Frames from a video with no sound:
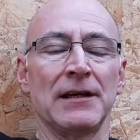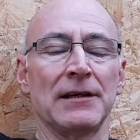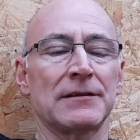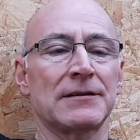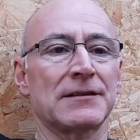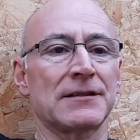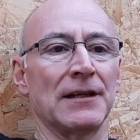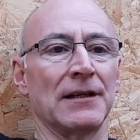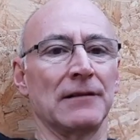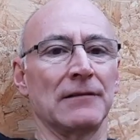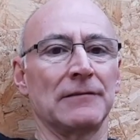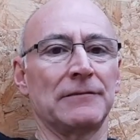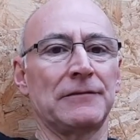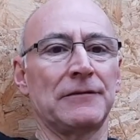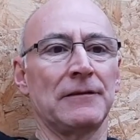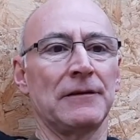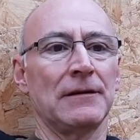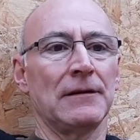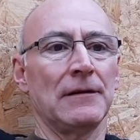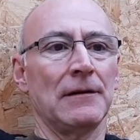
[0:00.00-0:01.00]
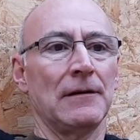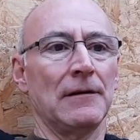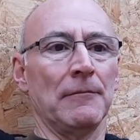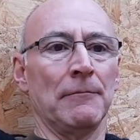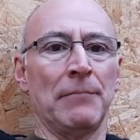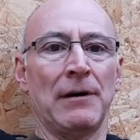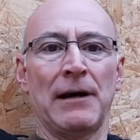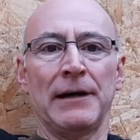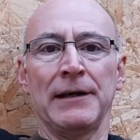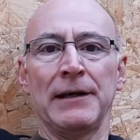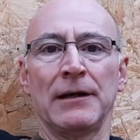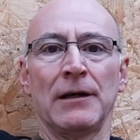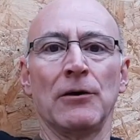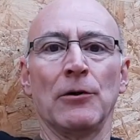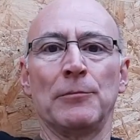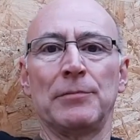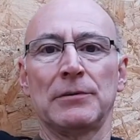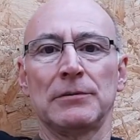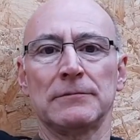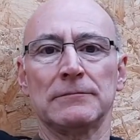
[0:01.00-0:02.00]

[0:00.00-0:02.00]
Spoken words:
itself buying up